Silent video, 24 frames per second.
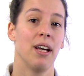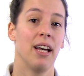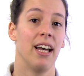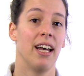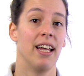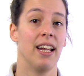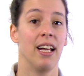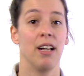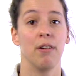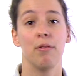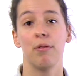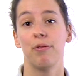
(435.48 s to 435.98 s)

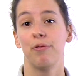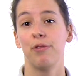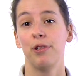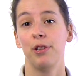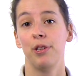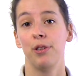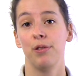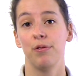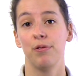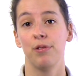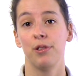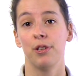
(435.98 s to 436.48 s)
and I refer
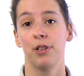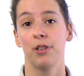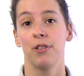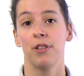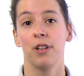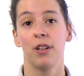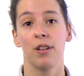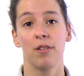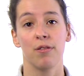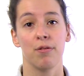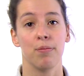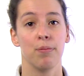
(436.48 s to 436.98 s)
you for a
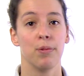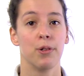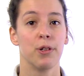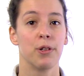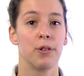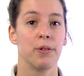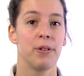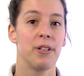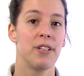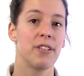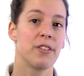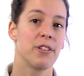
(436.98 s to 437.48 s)
ton of
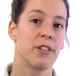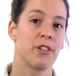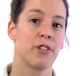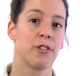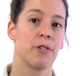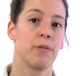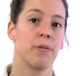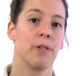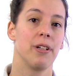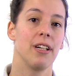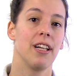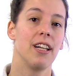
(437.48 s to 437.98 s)
more
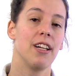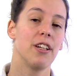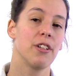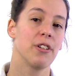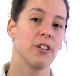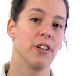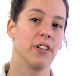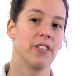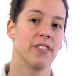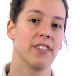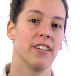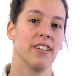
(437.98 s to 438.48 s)
research-related
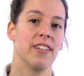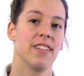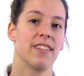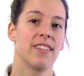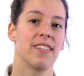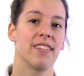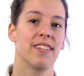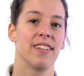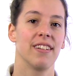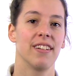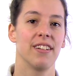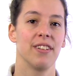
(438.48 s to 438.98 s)

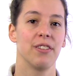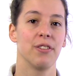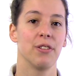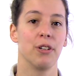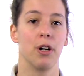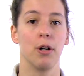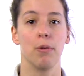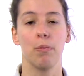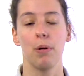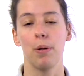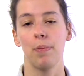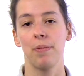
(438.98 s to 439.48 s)
contents to
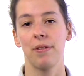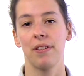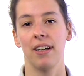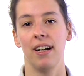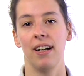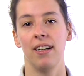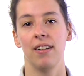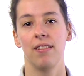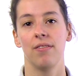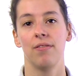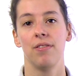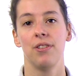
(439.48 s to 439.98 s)
our
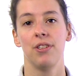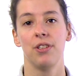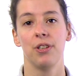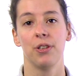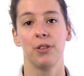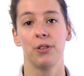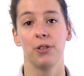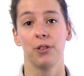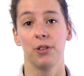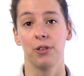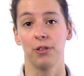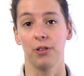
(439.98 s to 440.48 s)
website physio
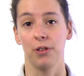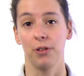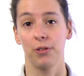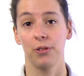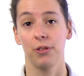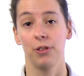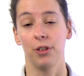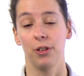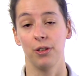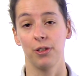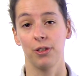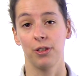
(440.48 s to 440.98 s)
tutors
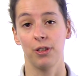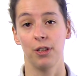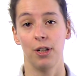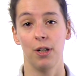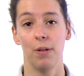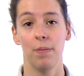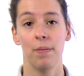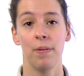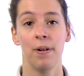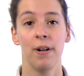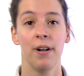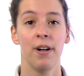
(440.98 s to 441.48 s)
dot
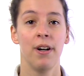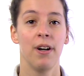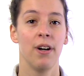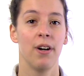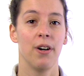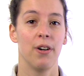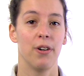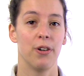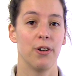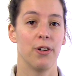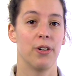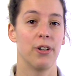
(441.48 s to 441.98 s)
com
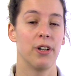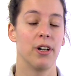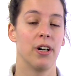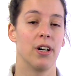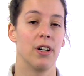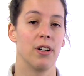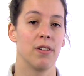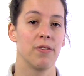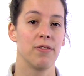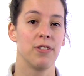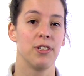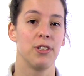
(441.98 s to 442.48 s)
or
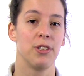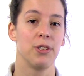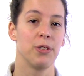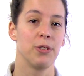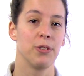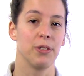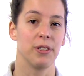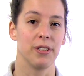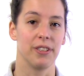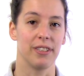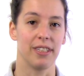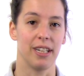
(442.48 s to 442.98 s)
our
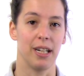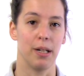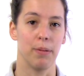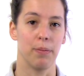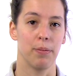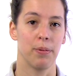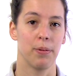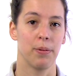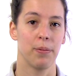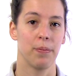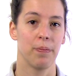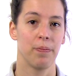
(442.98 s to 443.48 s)
PhysioTutors
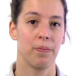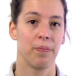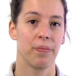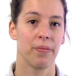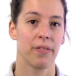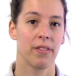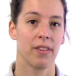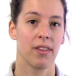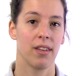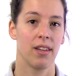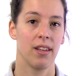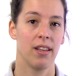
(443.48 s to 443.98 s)
app.
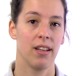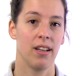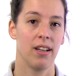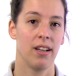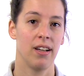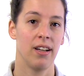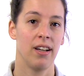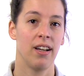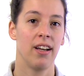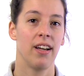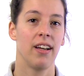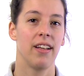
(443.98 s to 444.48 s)

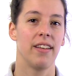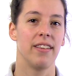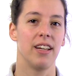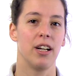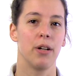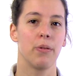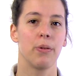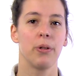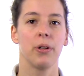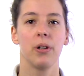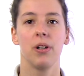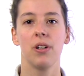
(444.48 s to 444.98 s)

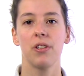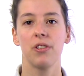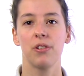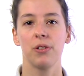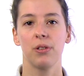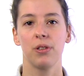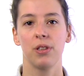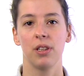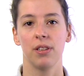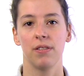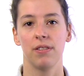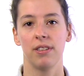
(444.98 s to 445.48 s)
There we also
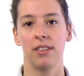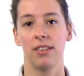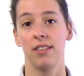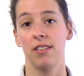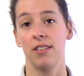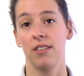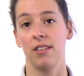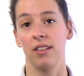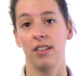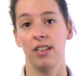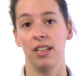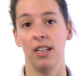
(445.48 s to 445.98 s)
covered this
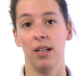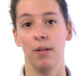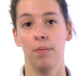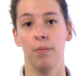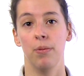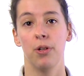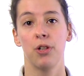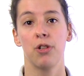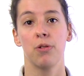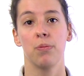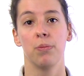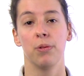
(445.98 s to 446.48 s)
study in
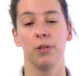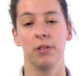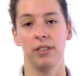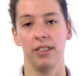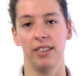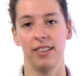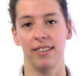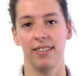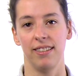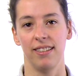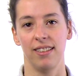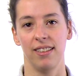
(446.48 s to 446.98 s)
much more
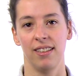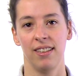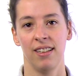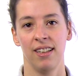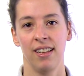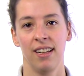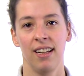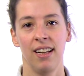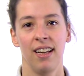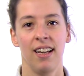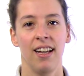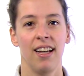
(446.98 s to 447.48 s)
detail.
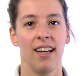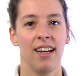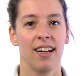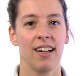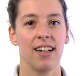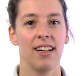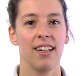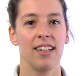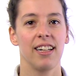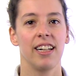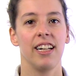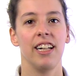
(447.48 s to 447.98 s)

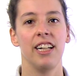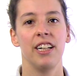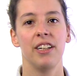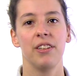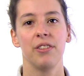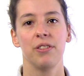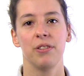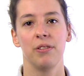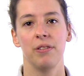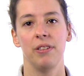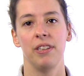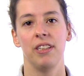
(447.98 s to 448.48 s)
Click here
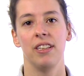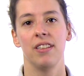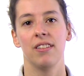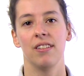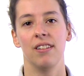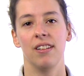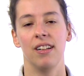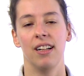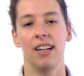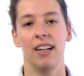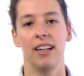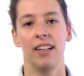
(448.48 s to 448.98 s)
to read it
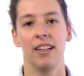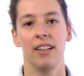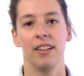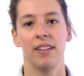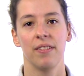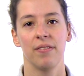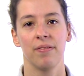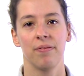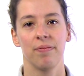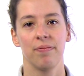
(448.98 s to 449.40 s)
online.